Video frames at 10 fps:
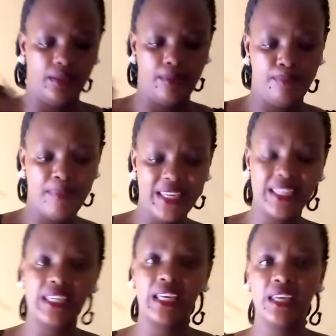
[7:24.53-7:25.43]

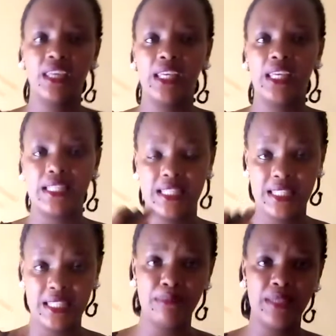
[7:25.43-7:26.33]
making
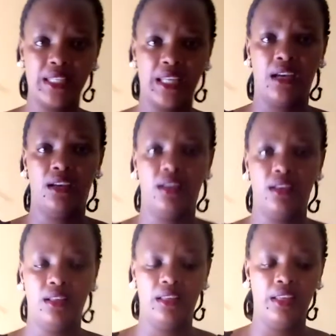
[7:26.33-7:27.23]
similar.
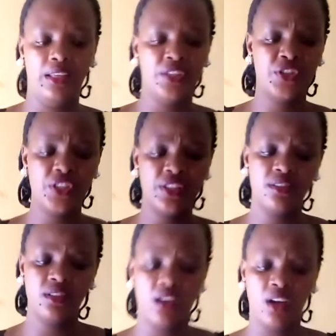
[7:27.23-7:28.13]
It's
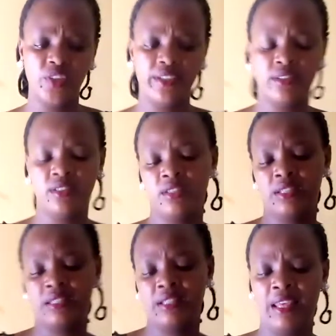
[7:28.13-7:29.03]
actually
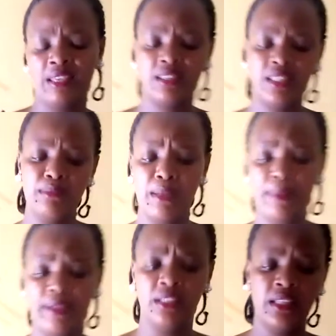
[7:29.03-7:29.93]
like similar, but
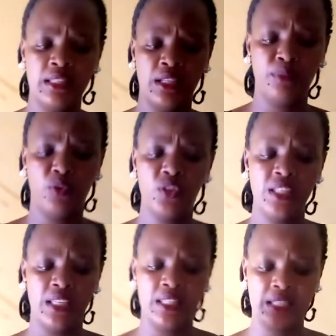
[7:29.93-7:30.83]
it isn't, because
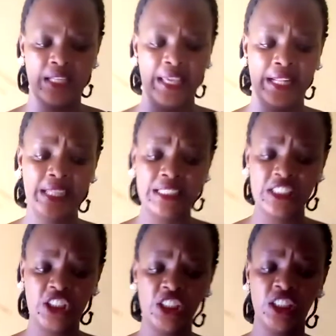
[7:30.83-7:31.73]
it's direct